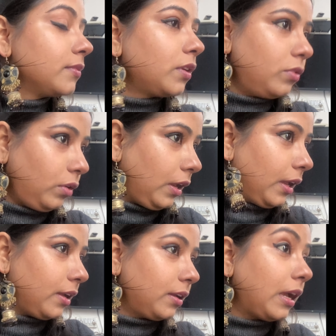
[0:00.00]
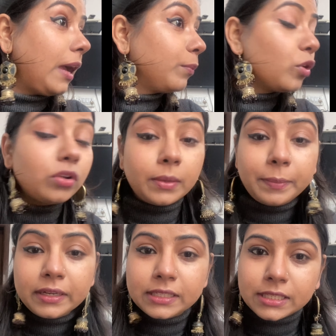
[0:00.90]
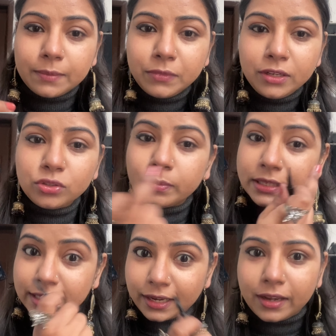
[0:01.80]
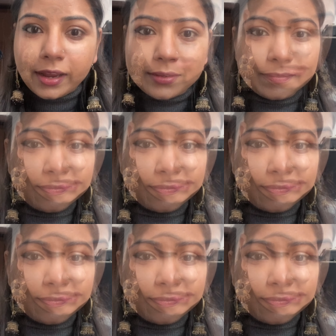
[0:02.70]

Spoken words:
Okay, I'm gonna repeat the same thing to my second eye.